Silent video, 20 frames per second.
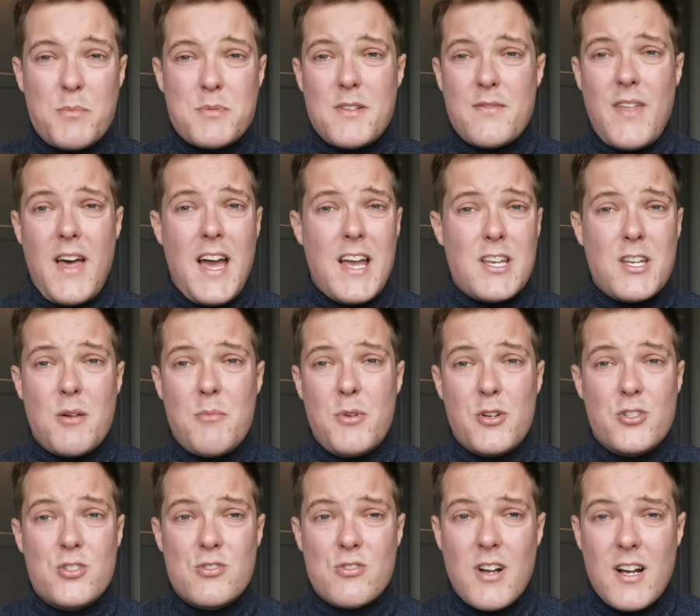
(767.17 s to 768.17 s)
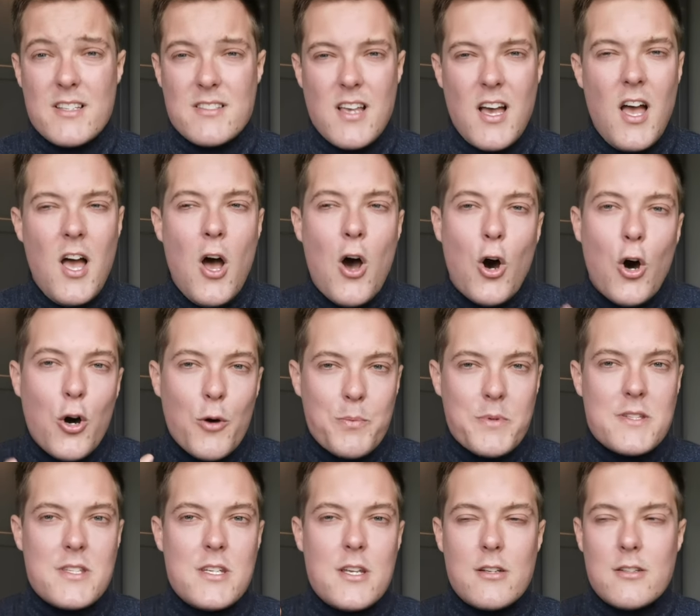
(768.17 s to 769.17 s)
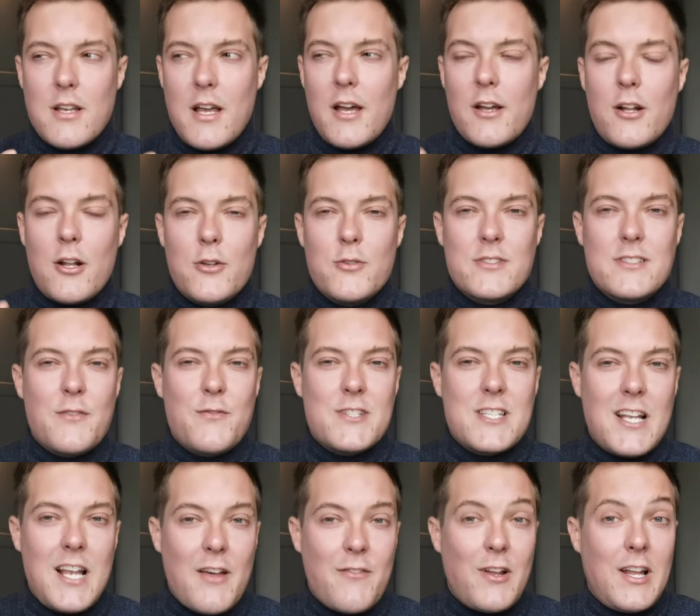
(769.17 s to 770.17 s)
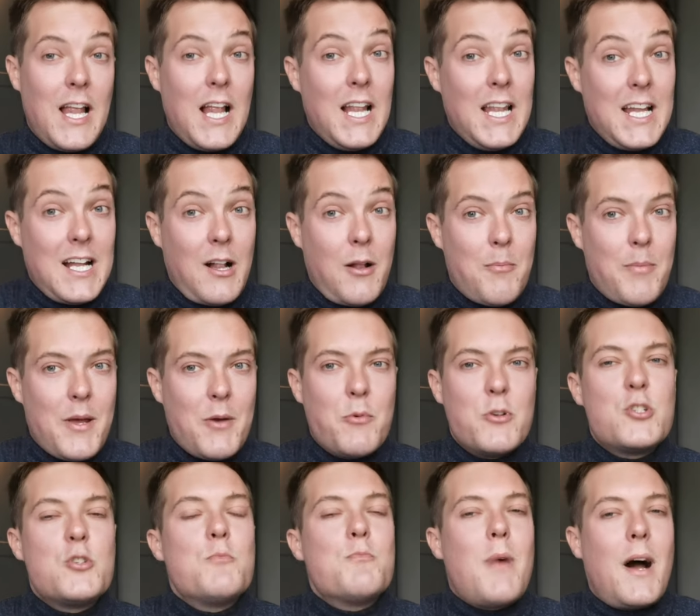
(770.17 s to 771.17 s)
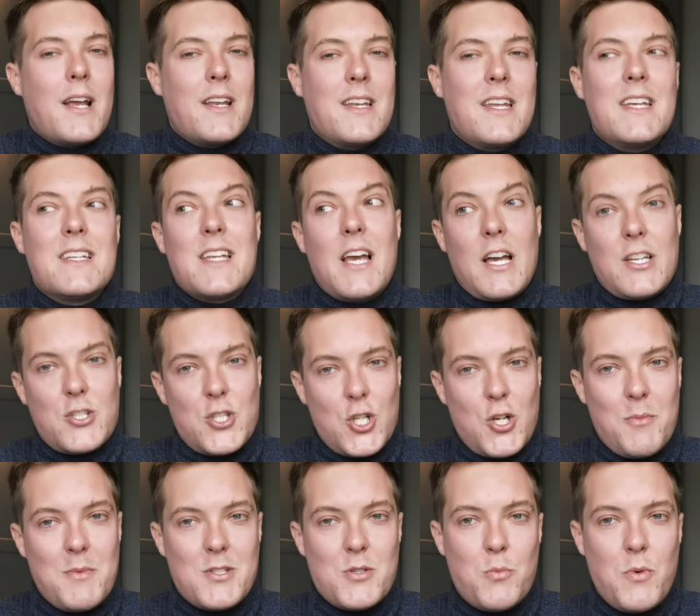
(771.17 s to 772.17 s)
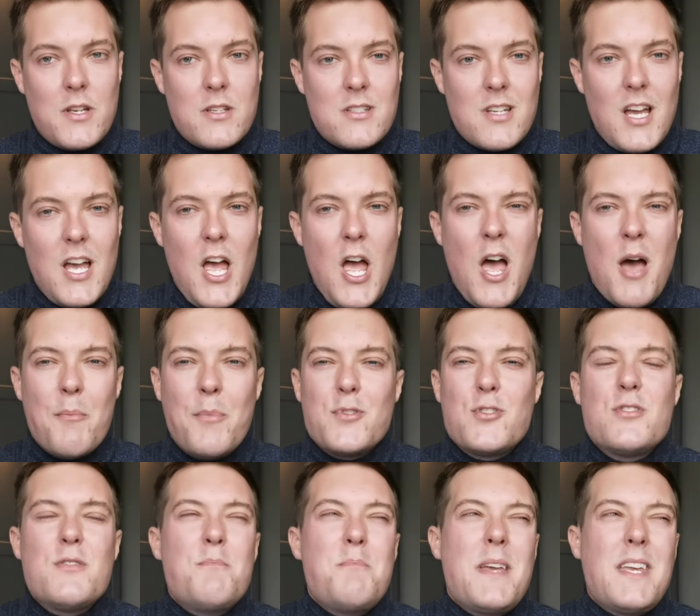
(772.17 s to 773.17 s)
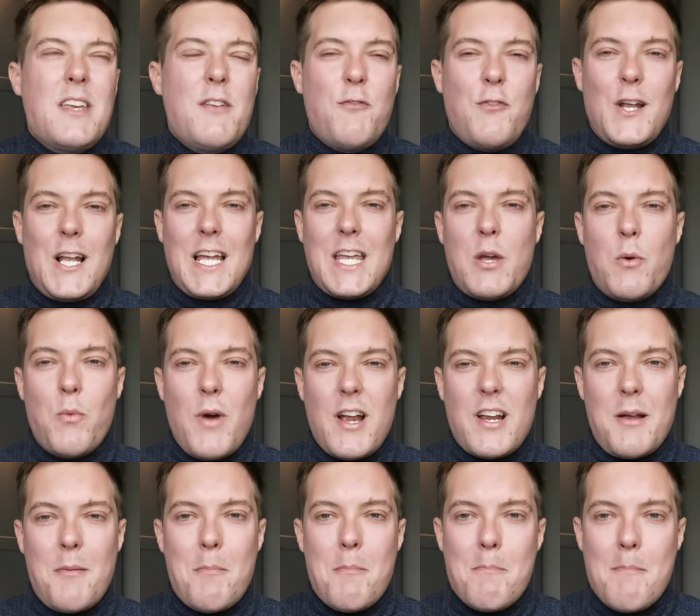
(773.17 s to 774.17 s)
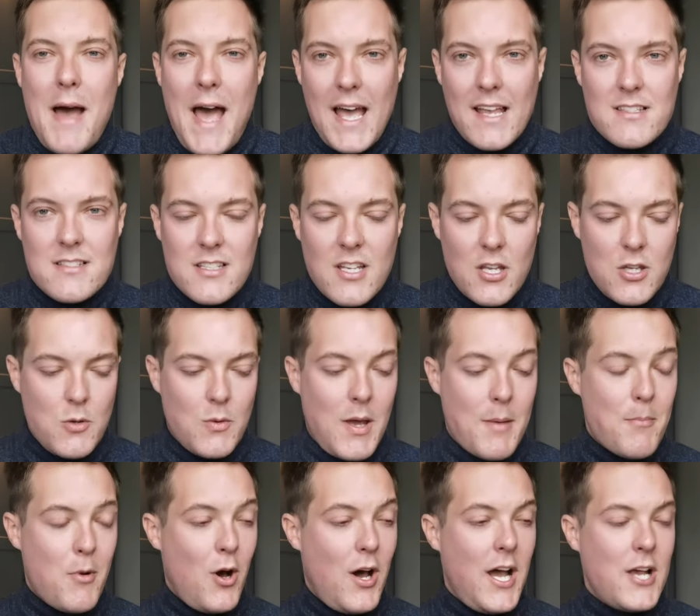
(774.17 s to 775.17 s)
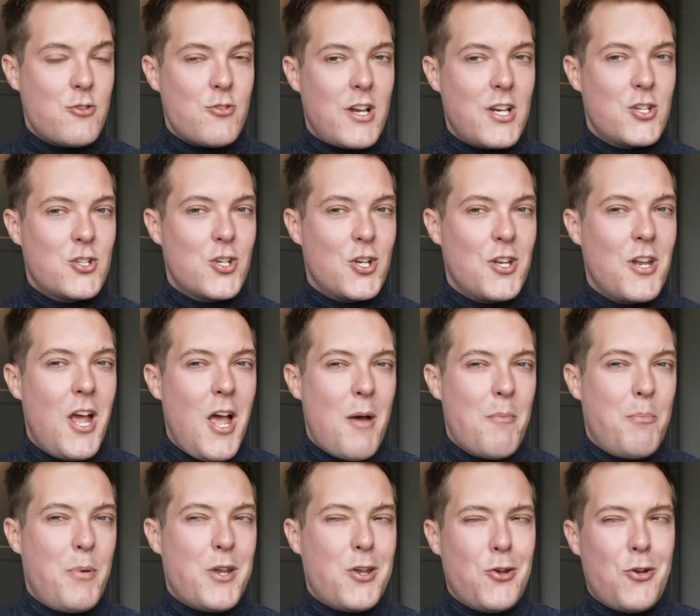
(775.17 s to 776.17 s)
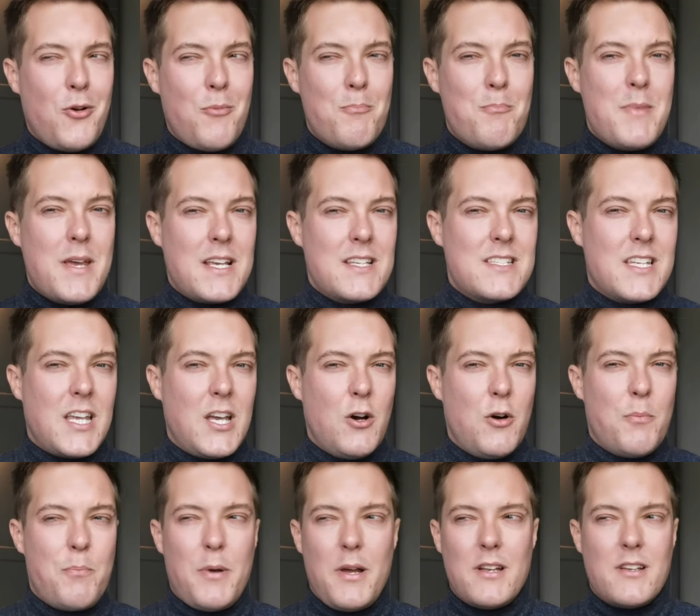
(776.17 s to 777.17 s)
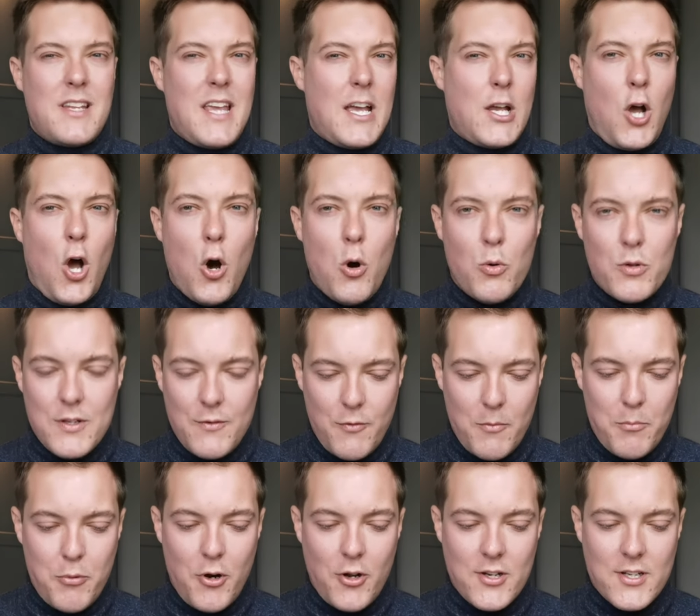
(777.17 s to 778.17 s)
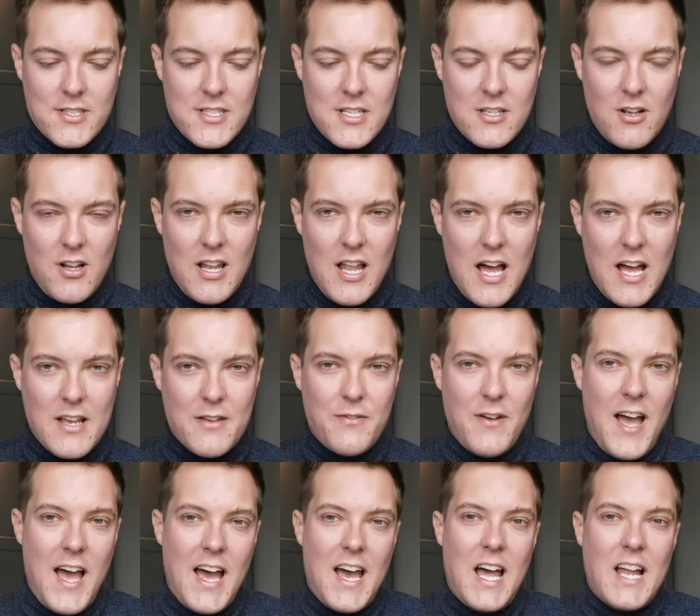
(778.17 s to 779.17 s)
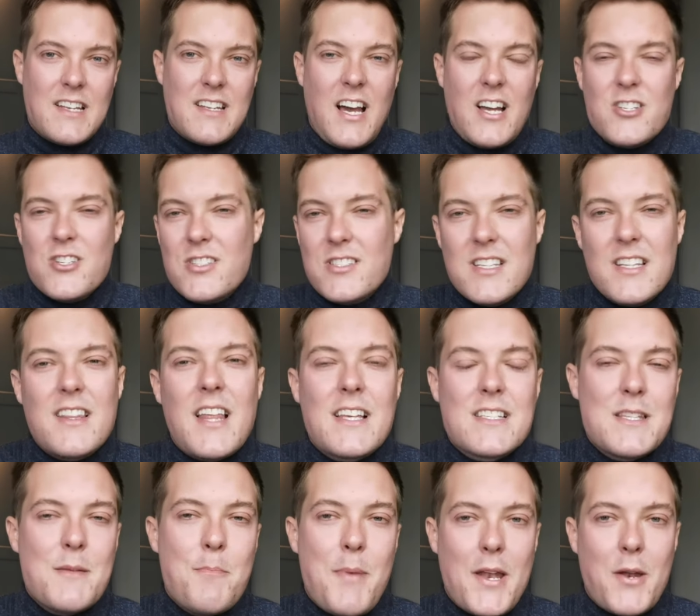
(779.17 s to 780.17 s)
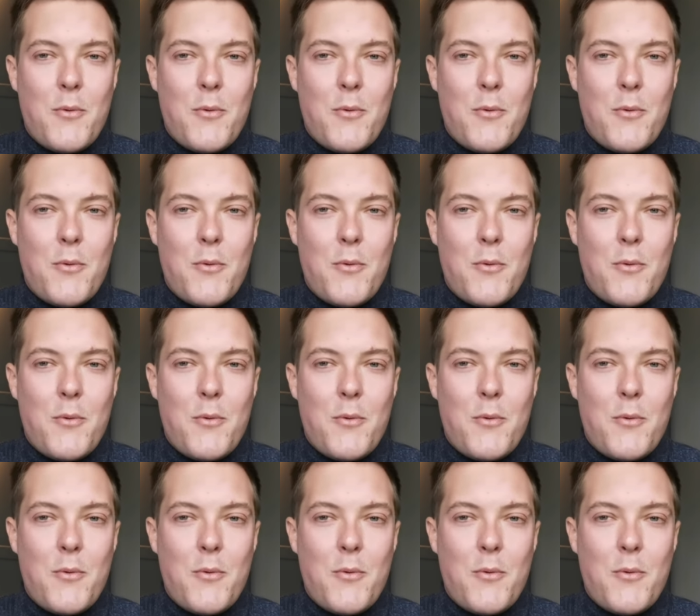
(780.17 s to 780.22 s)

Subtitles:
drops of that in your moisturizer ups the occlusivity level a little bit, which you might need as you come into winter. But does it make you feel like you're wearing a mask? You get more hydration, but you're not mixing it up and getting a whole different product in your life. And I just think that's the